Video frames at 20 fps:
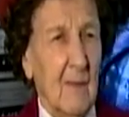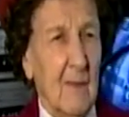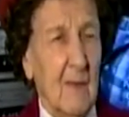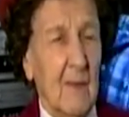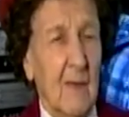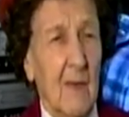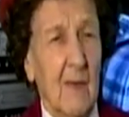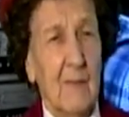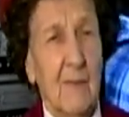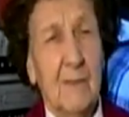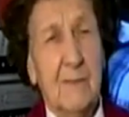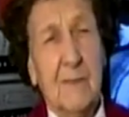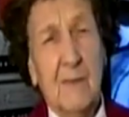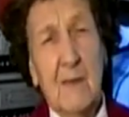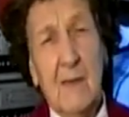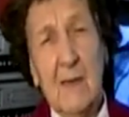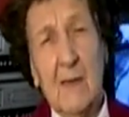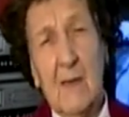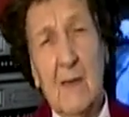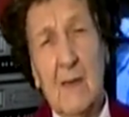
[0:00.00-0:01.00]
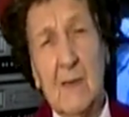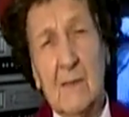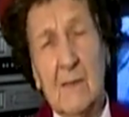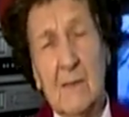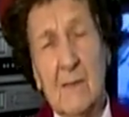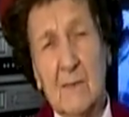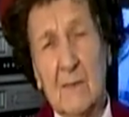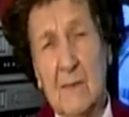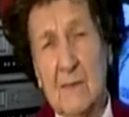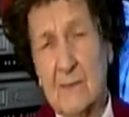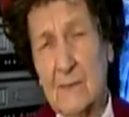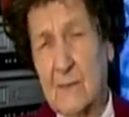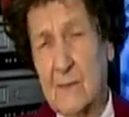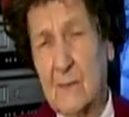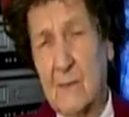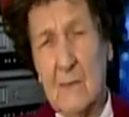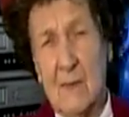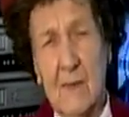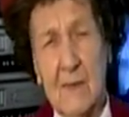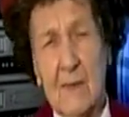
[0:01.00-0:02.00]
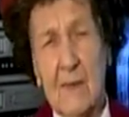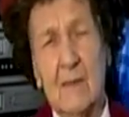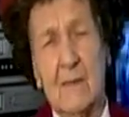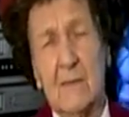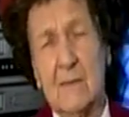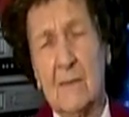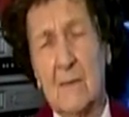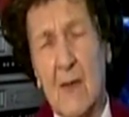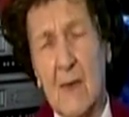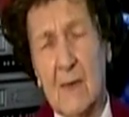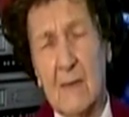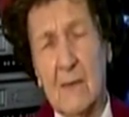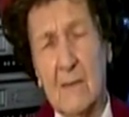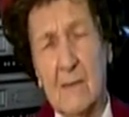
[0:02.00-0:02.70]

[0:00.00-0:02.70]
And the city editor was truly contrite.